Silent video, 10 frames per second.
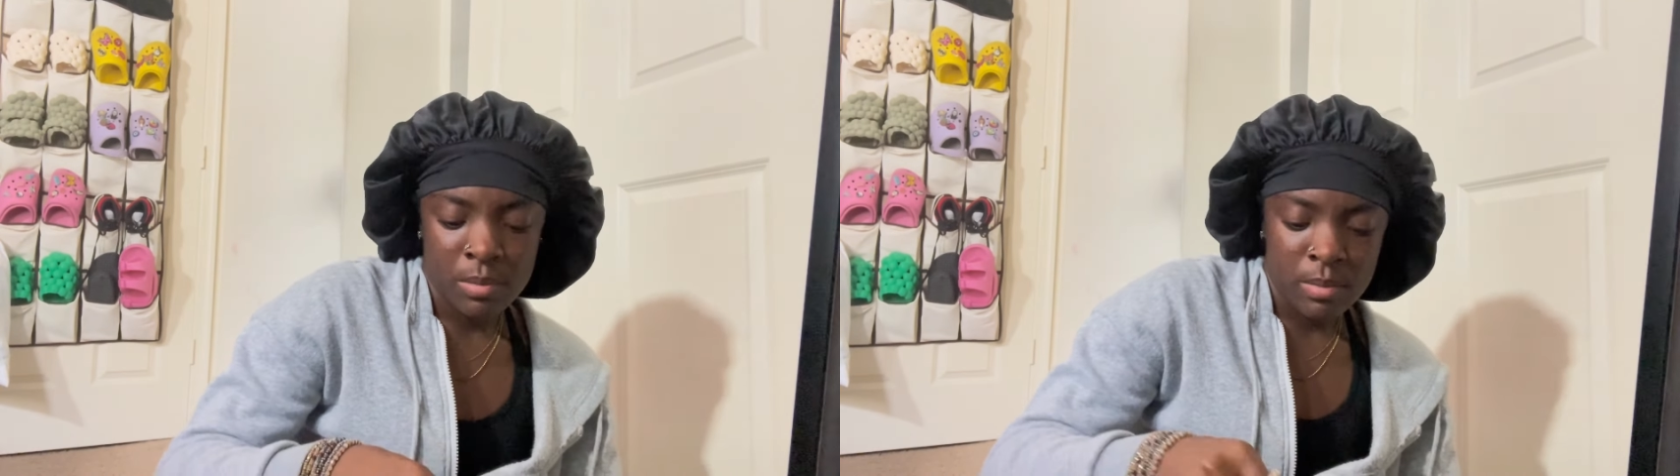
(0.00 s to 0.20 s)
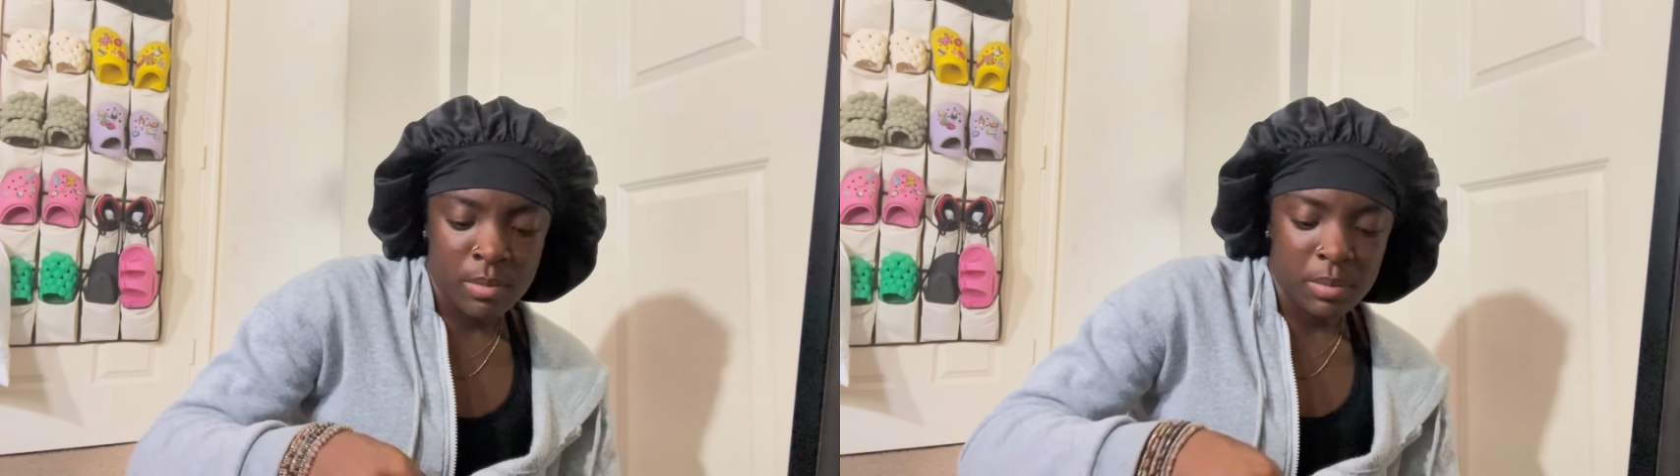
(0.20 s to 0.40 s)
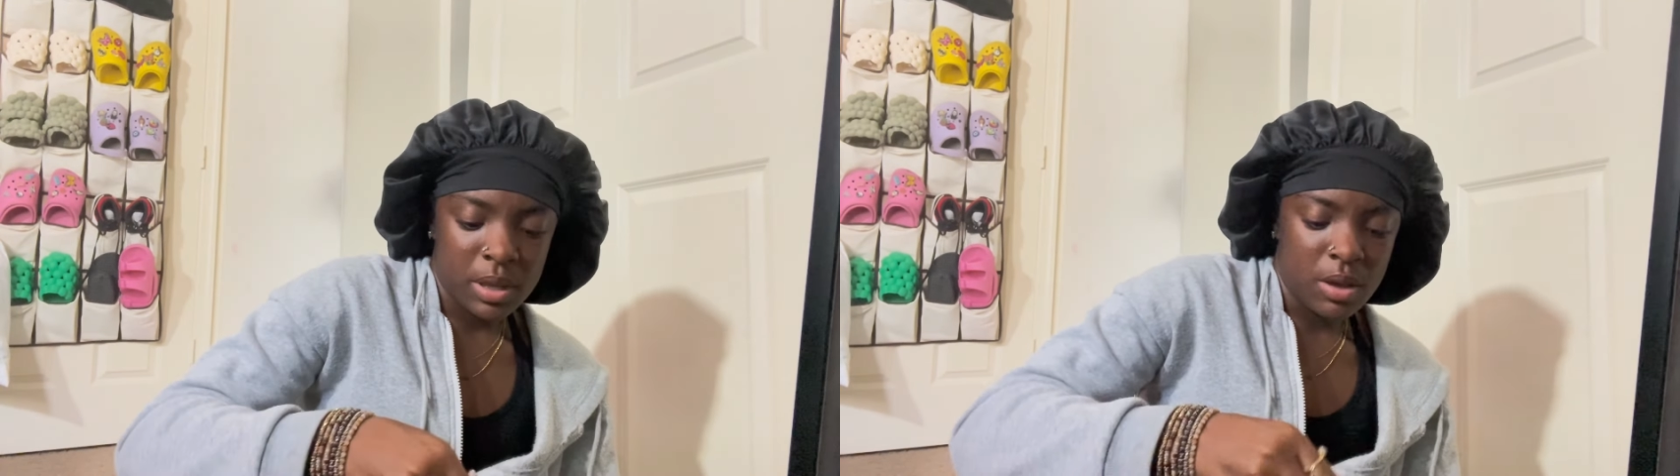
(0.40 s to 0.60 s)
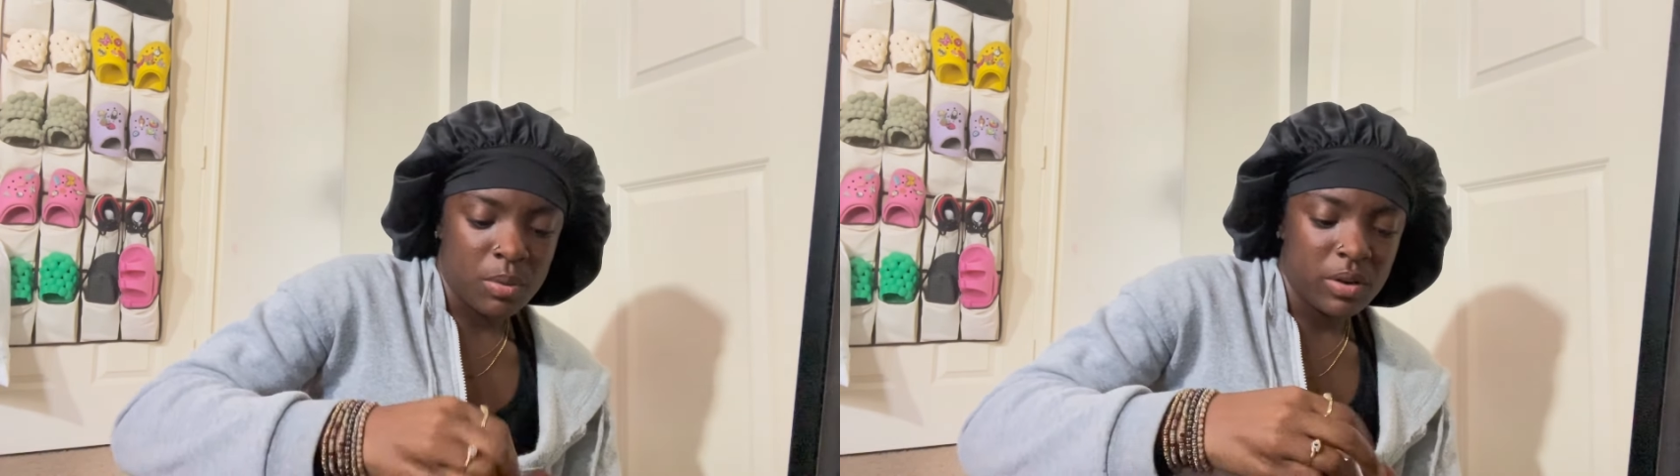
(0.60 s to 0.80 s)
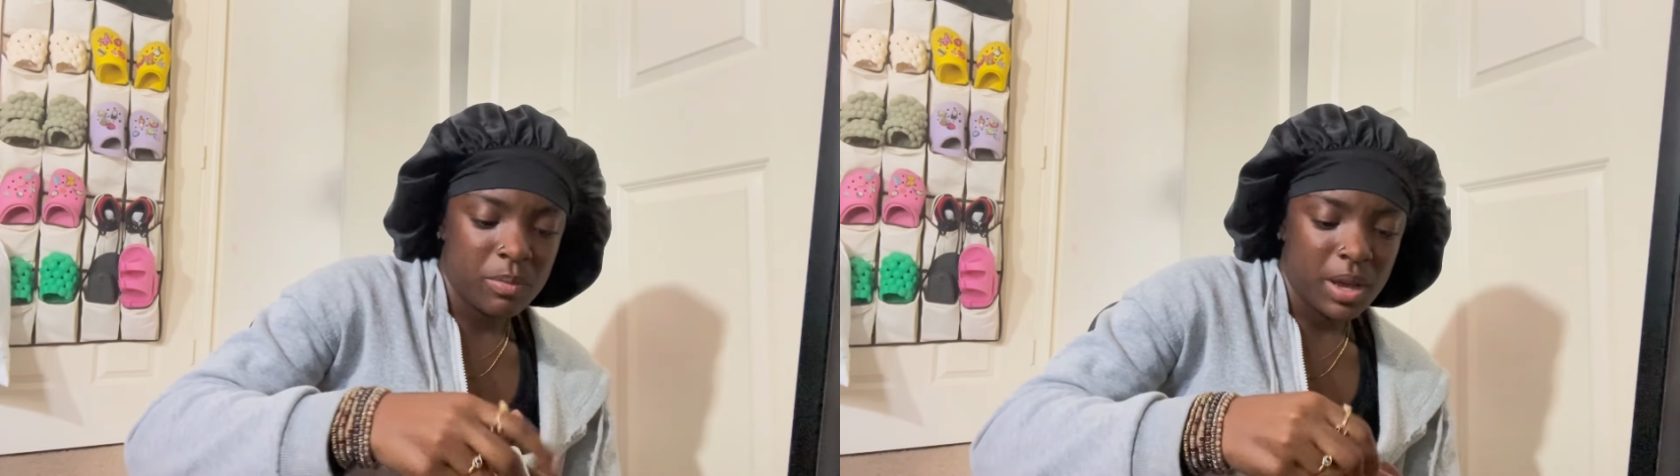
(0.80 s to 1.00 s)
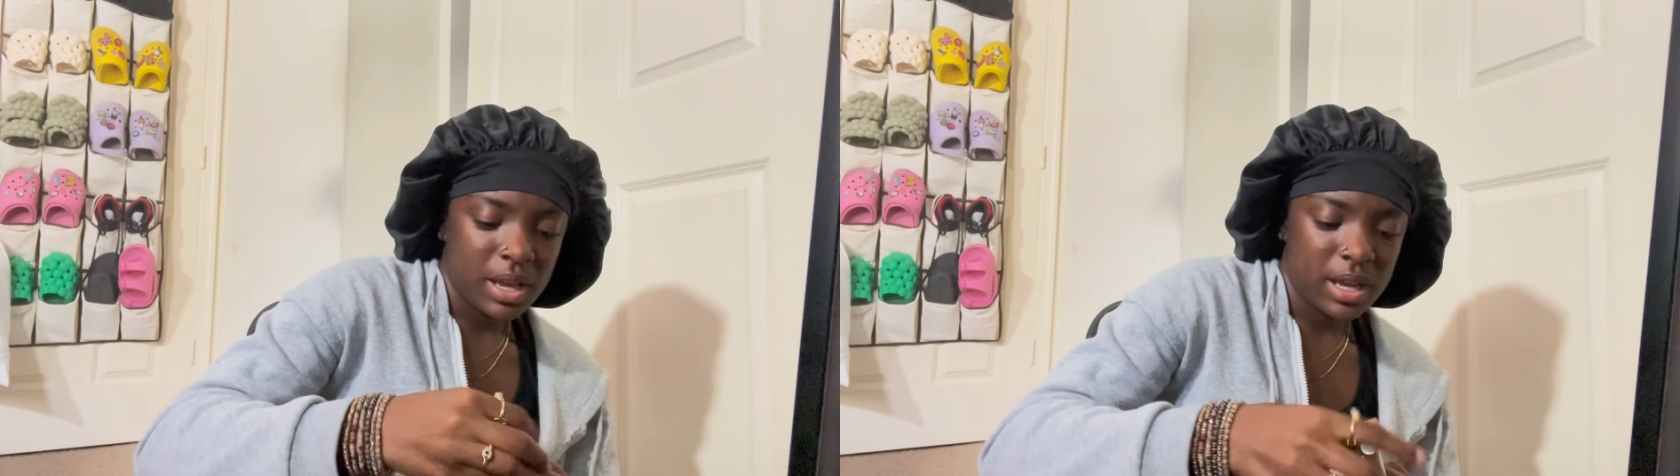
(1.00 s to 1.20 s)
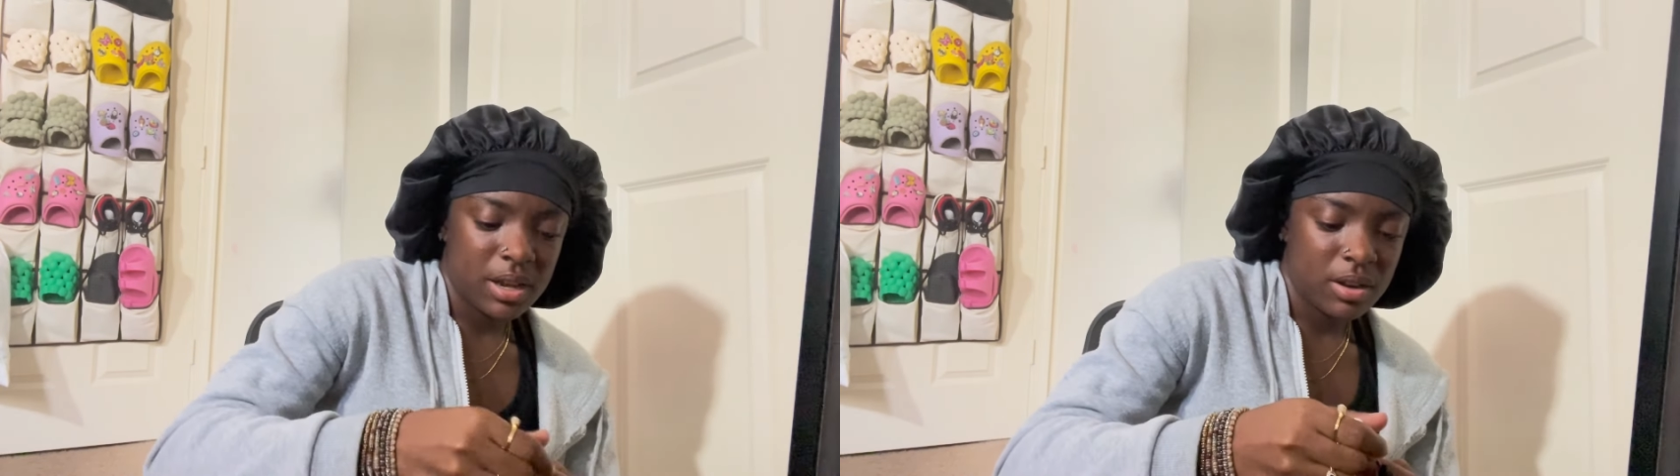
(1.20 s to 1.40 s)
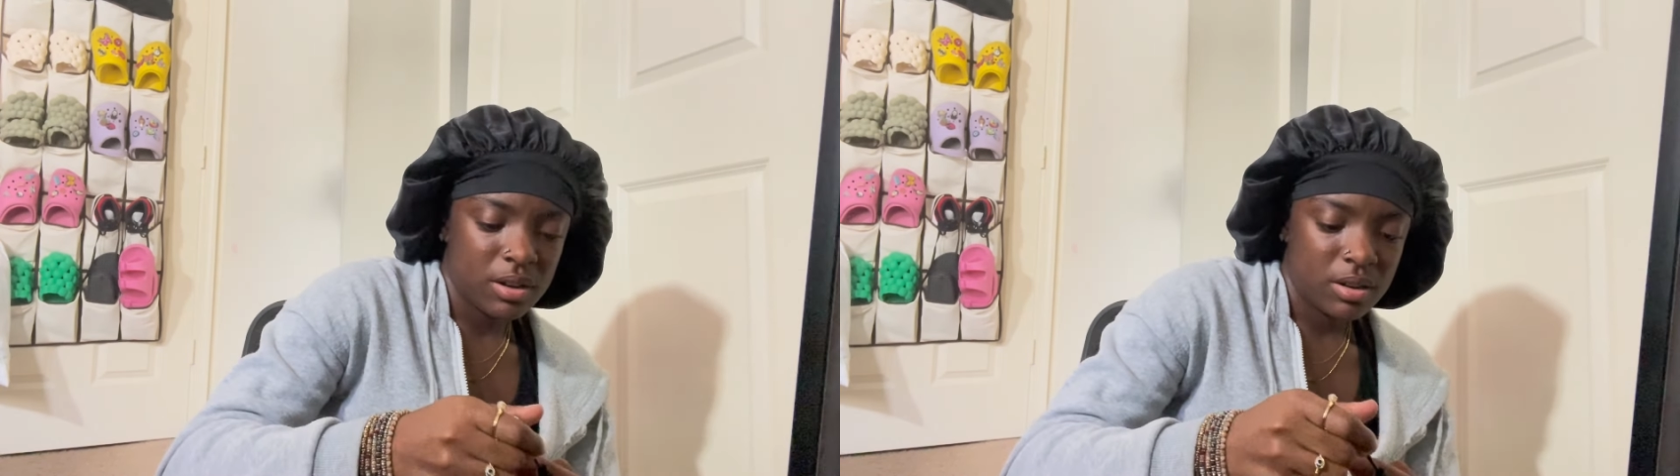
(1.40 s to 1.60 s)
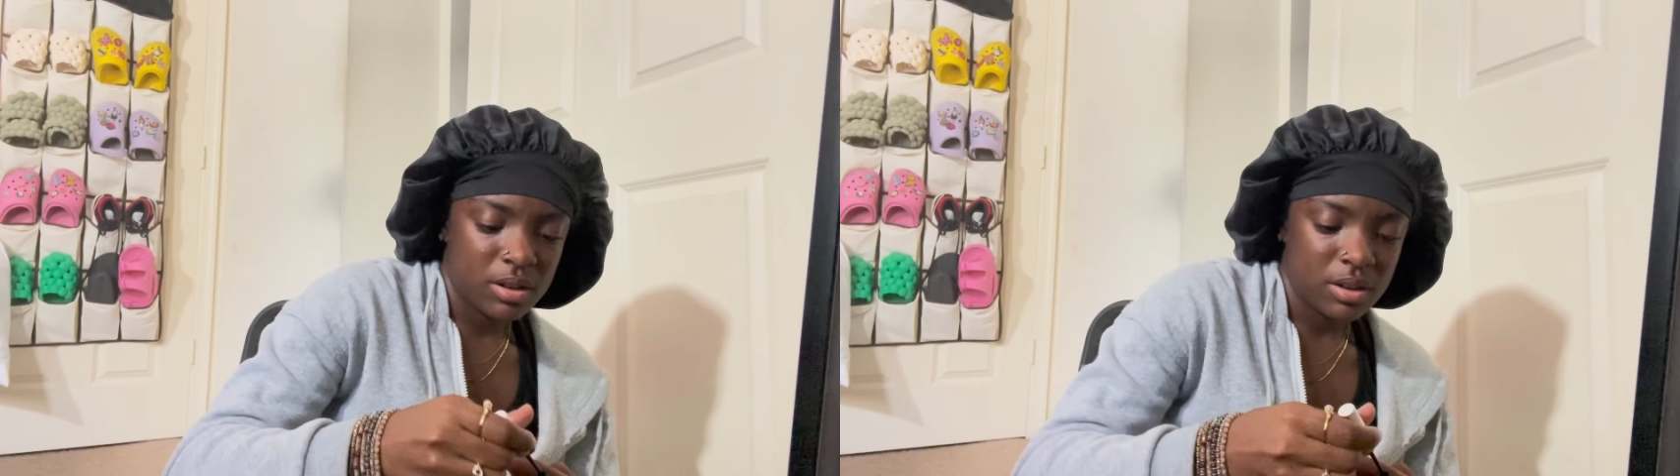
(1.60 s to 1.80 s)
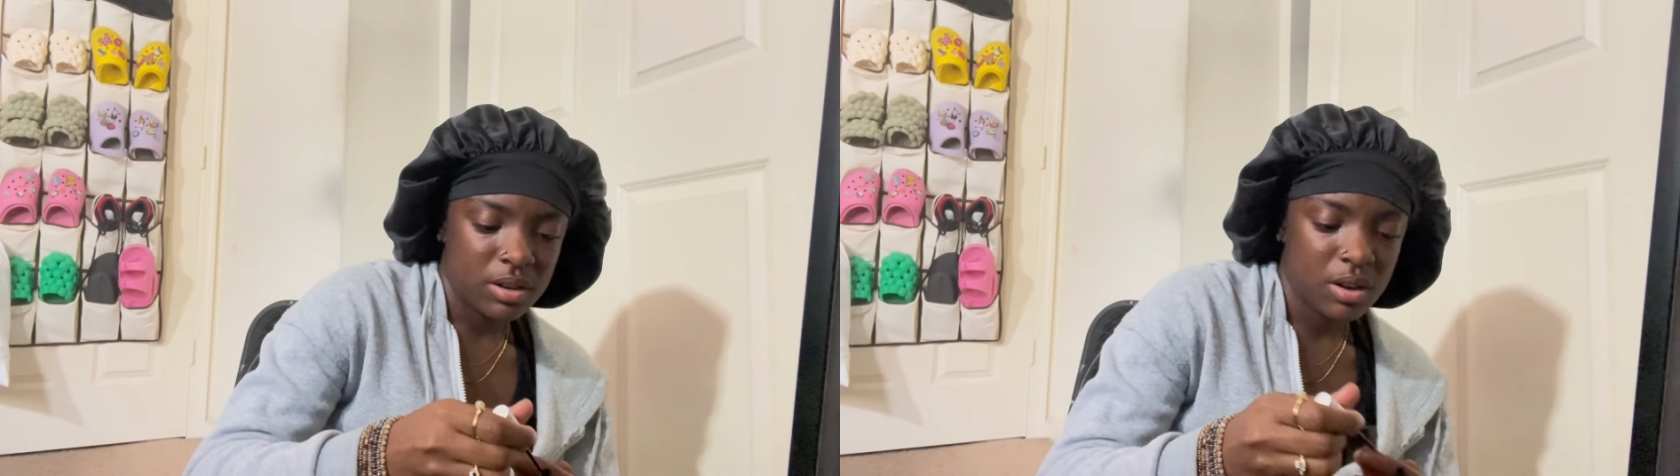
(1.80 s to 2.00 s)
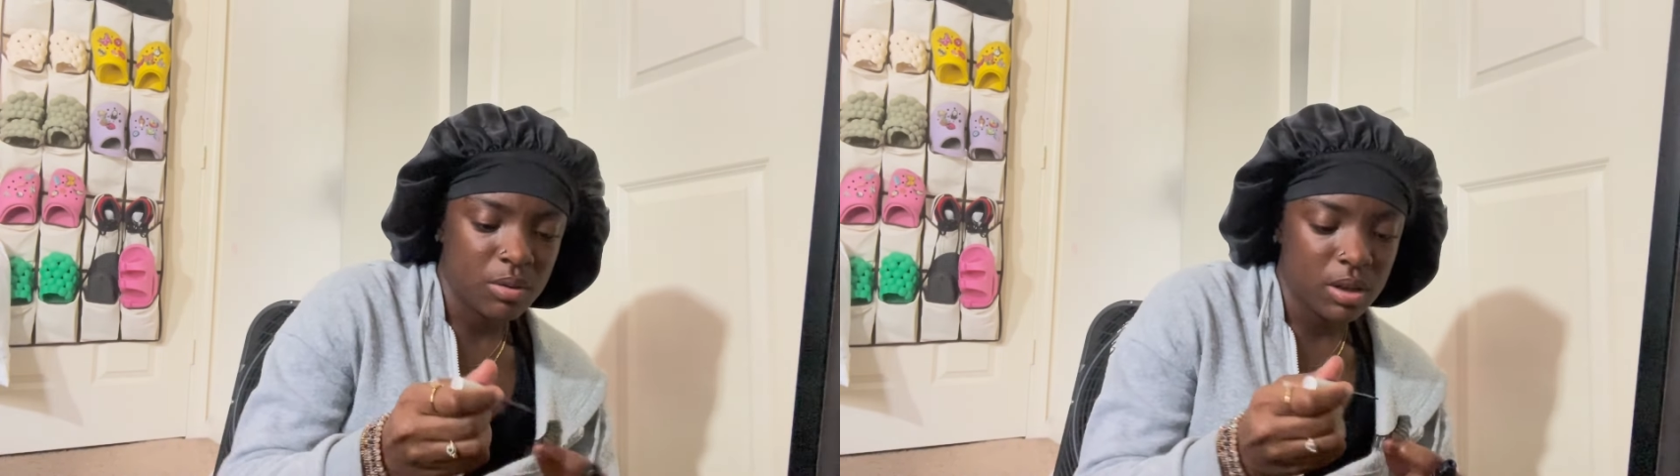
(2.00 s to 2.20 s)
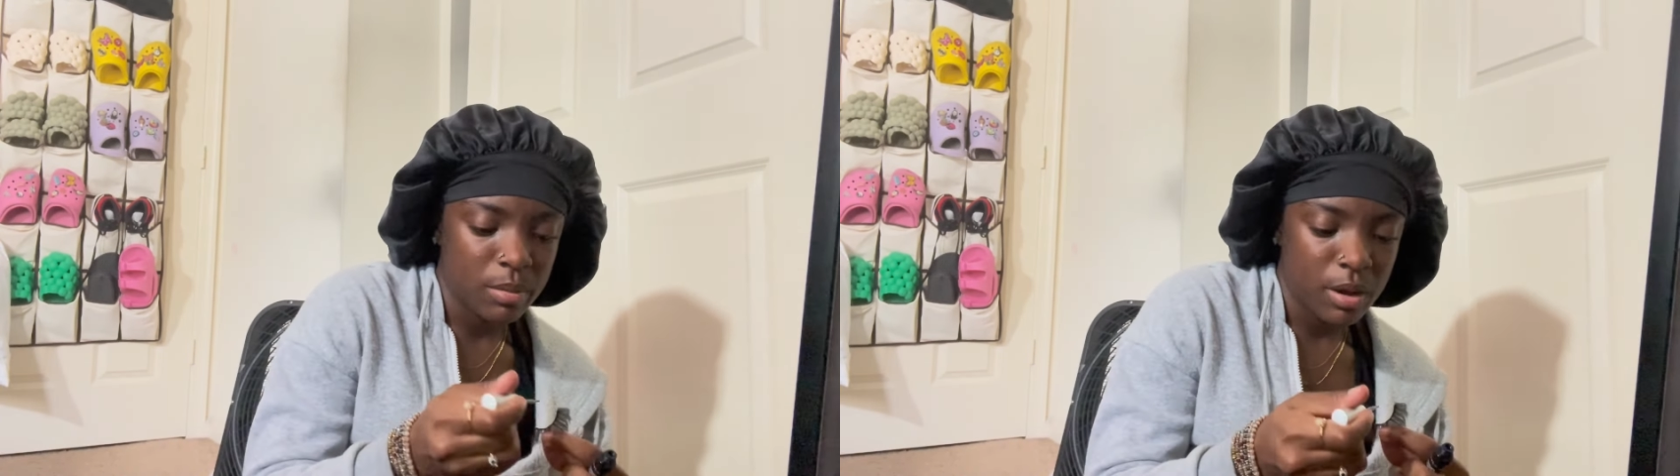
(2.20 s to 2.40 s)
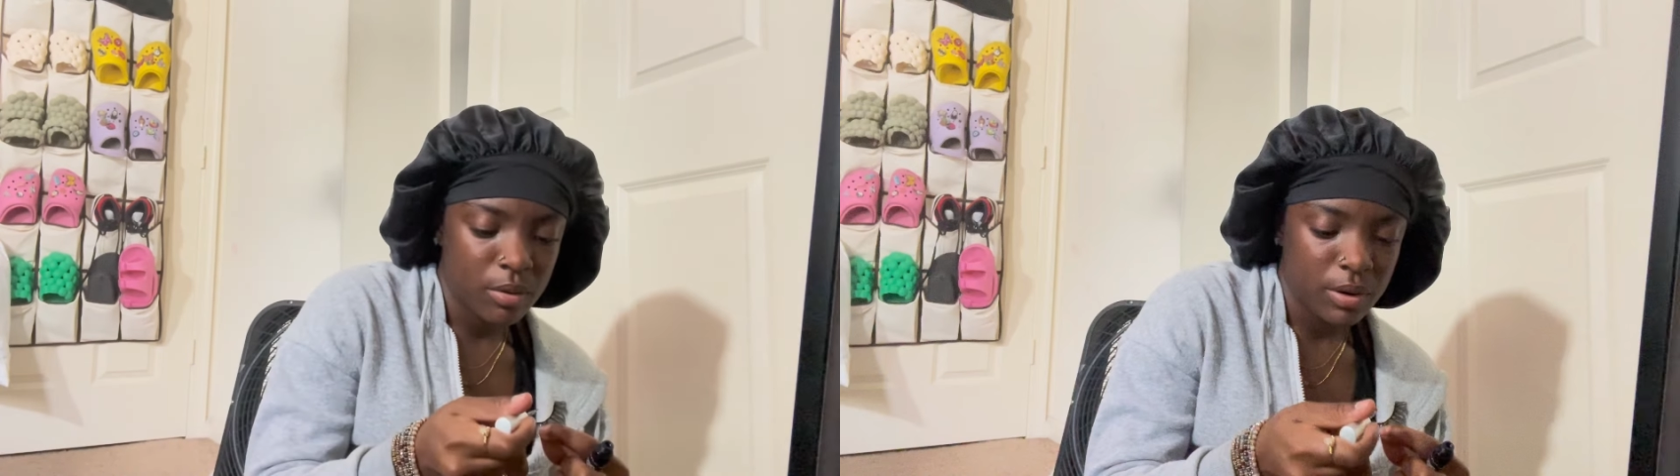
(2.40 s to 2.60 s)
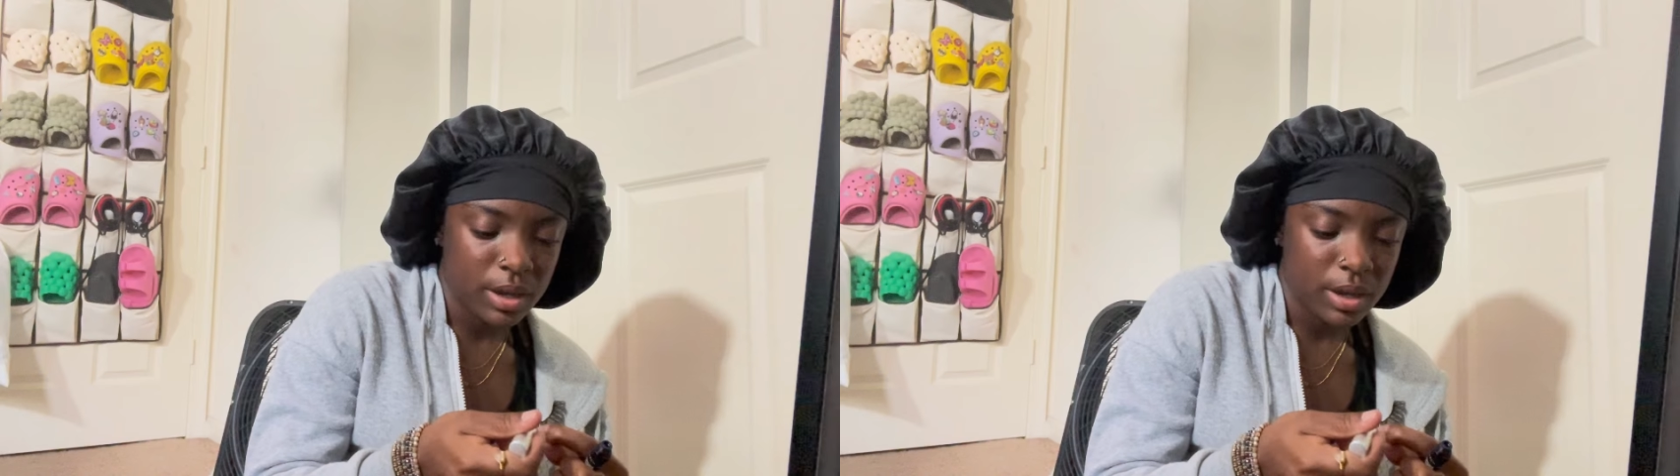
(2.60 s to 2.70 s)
But yeah, what if my hair don't come out right?